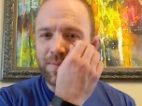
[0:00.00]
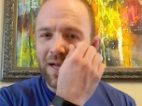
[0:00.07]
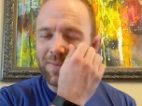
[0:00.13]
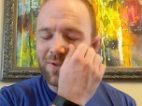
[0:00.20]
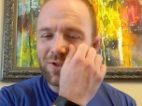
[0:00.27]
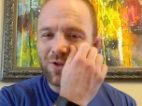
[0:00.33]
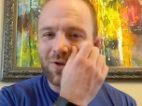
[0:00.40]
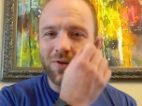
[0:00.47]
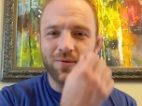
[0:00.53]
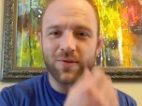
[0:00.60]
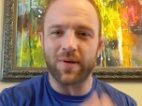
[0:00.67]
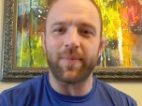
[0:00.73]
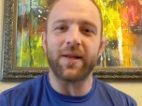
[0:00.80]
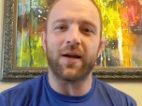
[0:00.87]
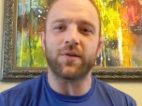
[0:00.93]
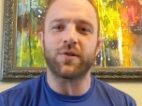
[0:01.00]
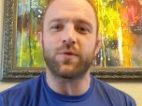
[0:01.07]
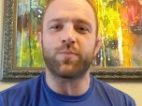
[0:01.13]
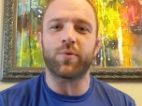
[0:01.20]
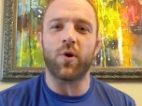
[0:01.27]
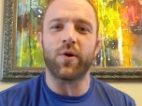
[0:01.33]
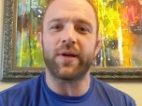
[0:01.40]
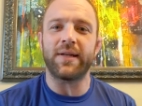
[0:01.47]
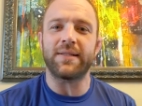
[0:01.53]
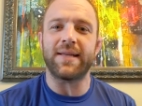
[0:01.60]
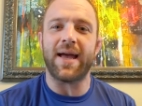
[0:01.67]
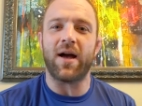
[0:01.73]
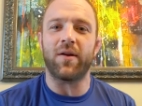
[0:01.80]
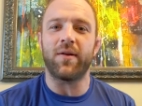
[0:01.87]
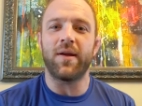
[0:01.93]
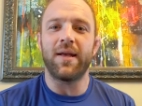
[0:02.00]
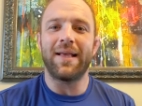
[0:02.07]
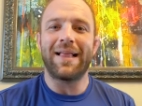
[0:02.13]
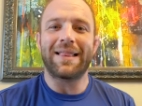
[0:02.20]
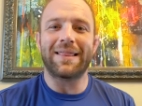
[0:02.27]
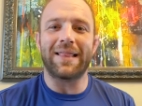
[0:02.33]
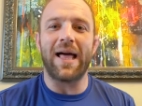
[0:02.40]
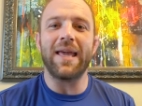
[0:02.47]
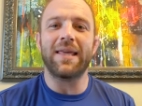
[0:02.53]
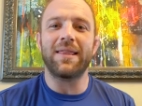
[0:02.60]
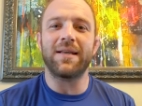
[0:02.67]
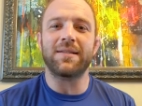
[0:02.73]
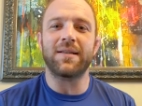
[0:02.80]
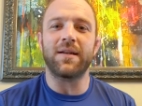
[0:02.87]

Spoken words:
I'm sure somebody else has broken it down like this,